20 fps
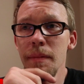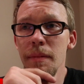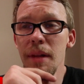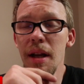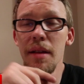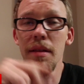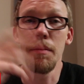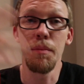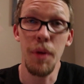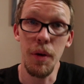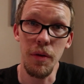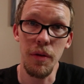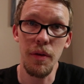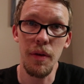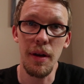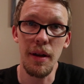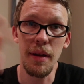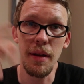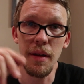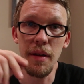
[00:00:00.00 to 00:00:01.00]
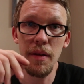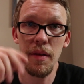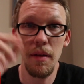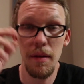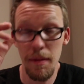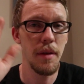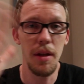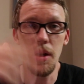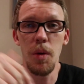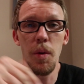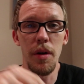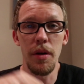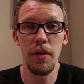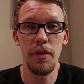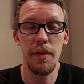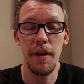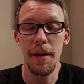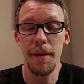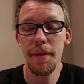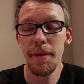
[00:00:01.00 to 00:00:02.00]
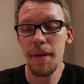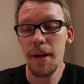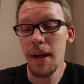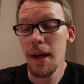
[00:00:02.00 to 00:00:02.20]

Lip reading: Not supposed to, at least. You understand.